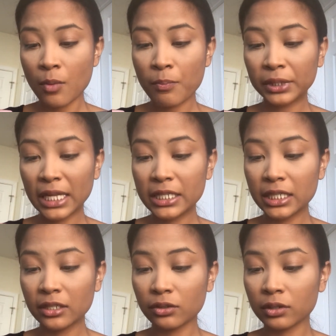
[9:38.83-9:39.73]

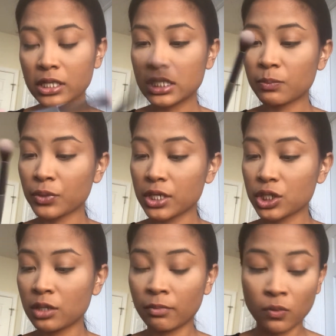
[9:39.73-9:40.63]
blending crease
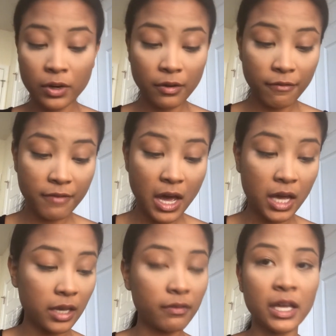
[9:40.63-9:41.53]
brush number
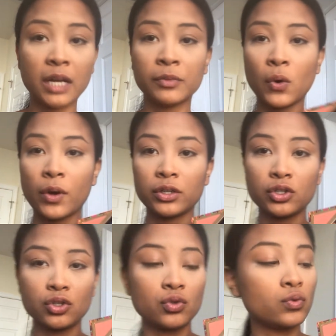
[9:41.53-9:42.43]
105, and I'm going
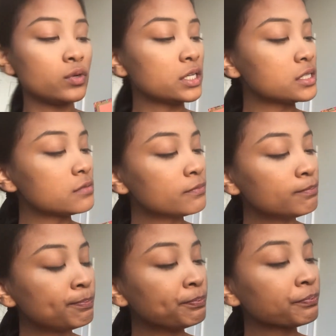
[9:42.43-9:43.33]
to
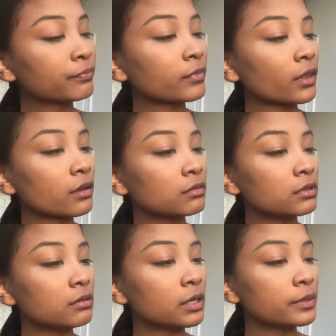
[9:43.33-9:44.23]

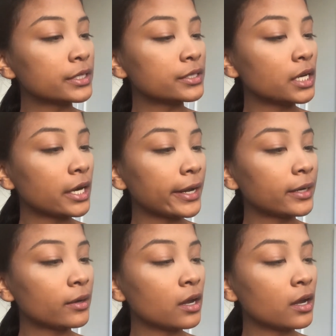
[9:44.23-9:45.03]
what do I want to do today?